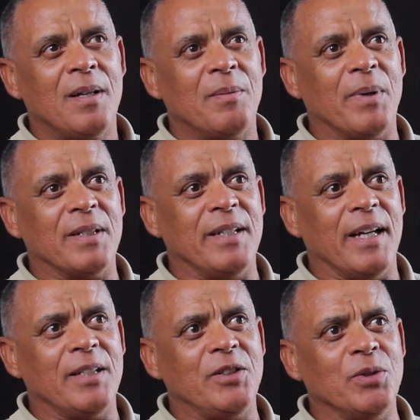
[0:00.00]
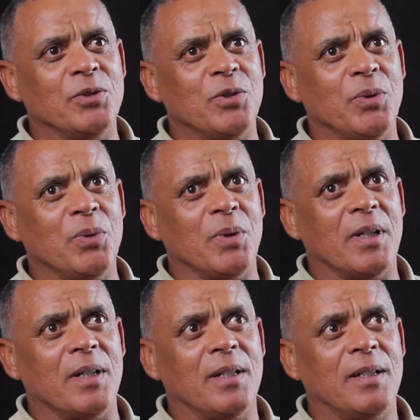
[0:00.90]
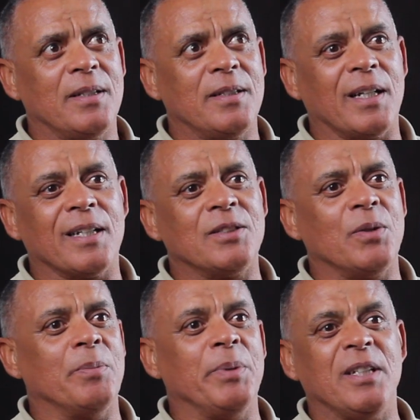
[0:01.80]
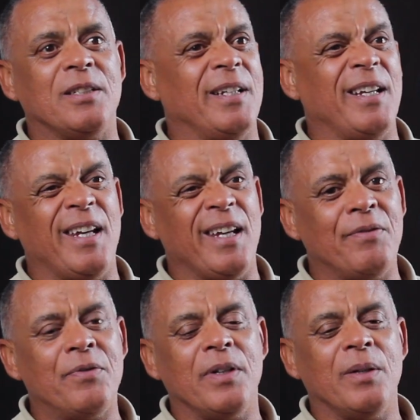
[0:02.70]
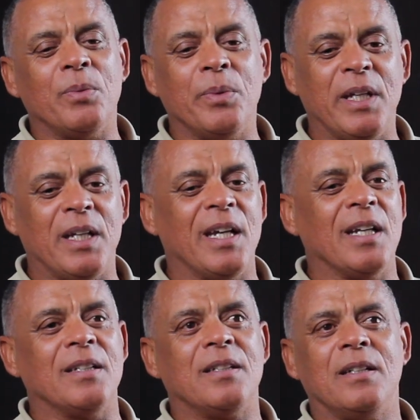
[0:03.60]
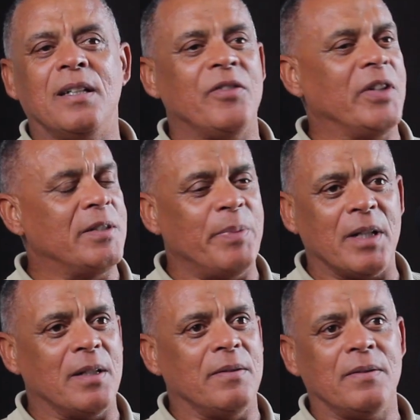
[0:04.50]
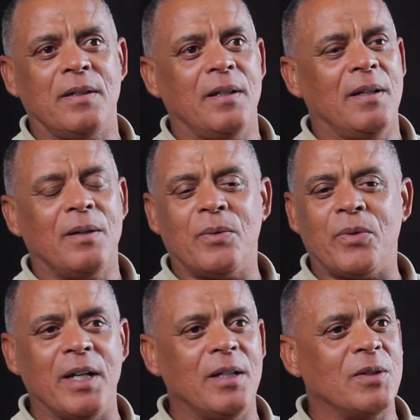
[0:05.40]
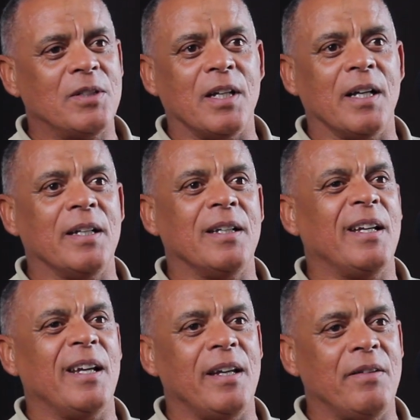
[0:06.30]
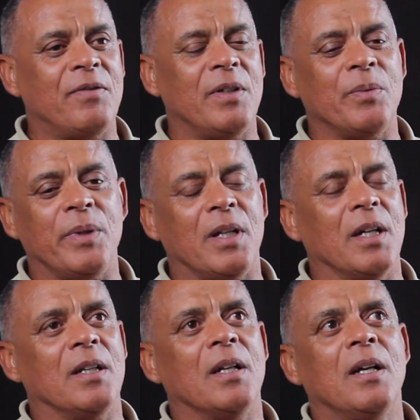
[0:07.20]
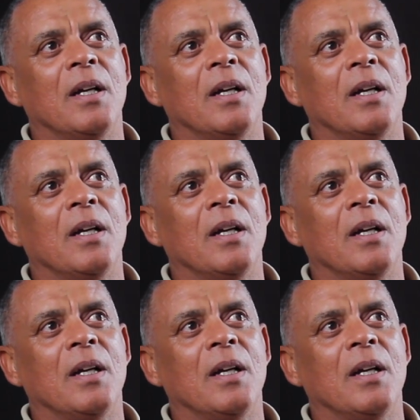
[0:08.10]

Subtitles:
My dad used to take us to the beach every weekend, irrespective, rain or shine, every weekend.